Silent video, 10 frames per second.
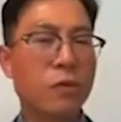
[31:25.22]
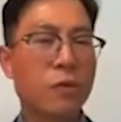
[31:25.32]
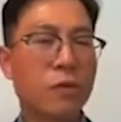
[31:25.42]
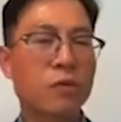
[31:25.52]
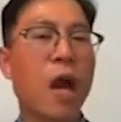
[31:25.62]

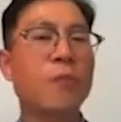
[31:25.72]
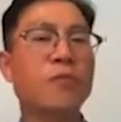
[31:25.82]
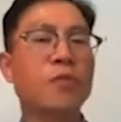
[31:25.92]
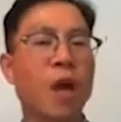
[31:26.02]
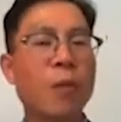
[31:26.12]
you
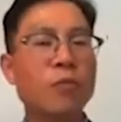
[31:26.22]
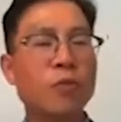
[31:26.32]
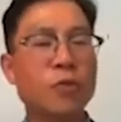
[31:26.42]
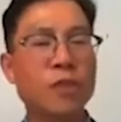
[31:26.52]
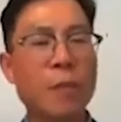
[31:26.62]
have to come
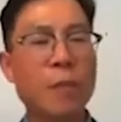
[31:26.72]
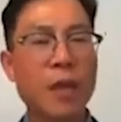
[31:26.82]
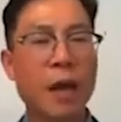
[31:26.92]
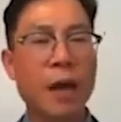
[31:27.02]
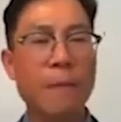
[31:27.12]
to
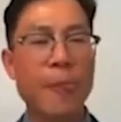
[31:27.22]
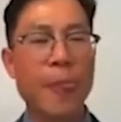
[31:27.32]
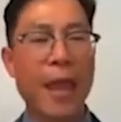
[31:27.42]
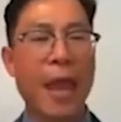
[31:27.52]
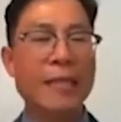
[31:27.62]
seminar
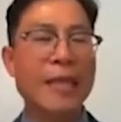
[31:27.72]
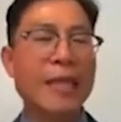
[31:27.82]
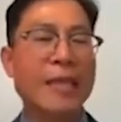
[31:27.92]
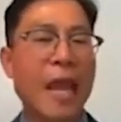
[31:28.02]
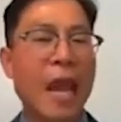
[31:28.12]
and
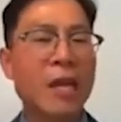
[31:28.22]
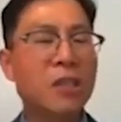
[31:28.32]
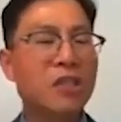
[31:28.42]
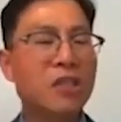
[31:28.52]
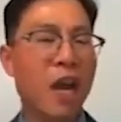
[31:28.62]
get
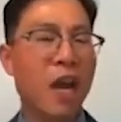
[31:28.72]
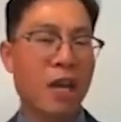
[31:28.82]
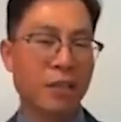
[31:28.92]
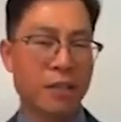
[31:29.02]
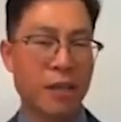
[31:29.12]

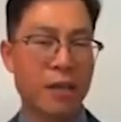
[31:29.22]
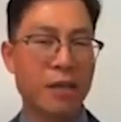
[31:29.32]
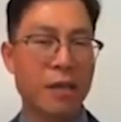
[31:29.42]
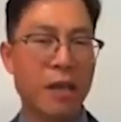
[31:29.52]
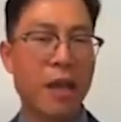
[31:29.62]
energized
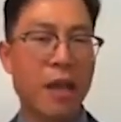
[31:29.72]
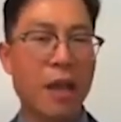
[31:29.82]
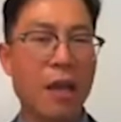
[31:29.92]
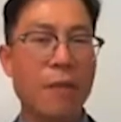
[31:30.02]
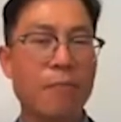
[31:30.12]

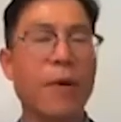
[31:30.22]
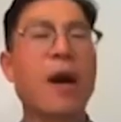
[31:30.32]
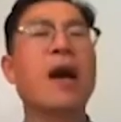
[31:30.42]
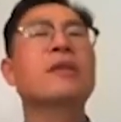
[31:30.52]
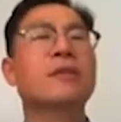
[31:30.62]

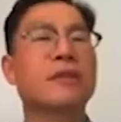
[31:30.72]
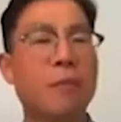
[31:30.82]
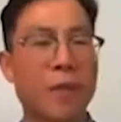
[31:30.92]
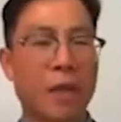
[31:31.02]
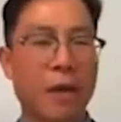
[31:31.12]
by the
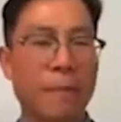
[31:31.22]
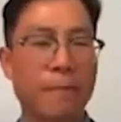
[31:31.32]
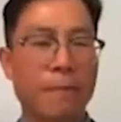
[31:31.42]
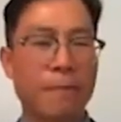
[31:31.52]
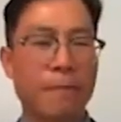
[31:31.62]
seminar.
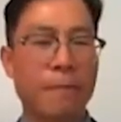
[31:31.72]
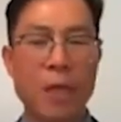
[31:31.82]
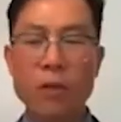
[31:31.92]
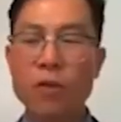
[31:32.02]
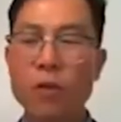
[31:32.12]

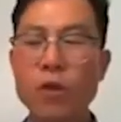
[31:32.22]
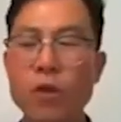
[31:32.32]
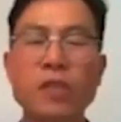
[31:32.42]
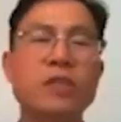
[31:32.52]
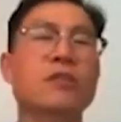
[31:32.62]
You know,
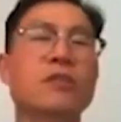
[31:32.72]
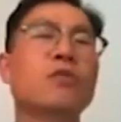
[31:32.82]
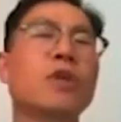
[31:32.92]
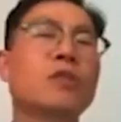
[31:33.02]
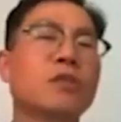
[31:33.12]
you're
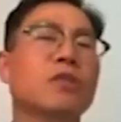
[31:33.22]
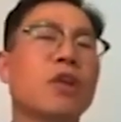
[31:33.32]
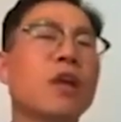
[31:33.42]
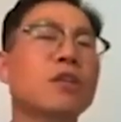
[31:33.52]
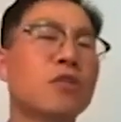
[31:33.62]
you're
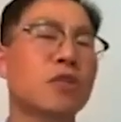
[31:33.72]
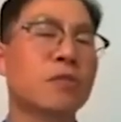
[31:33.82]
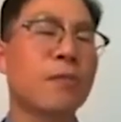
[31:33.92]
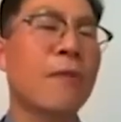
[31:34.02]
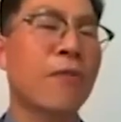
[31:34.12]
charging your
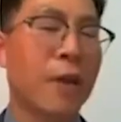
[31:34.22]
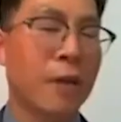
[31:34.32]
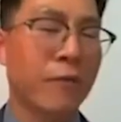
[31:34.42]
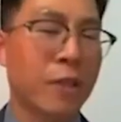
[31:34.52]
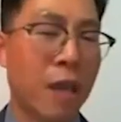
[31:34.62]
smartphone
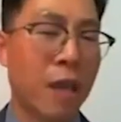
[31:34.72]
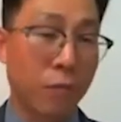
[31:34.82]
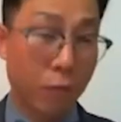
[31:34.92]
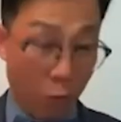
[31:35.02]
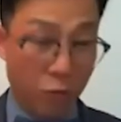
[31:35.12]
every day,
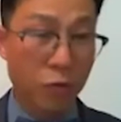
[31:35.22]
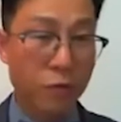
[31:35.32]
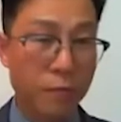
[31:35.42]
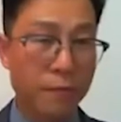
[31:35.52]
don't you?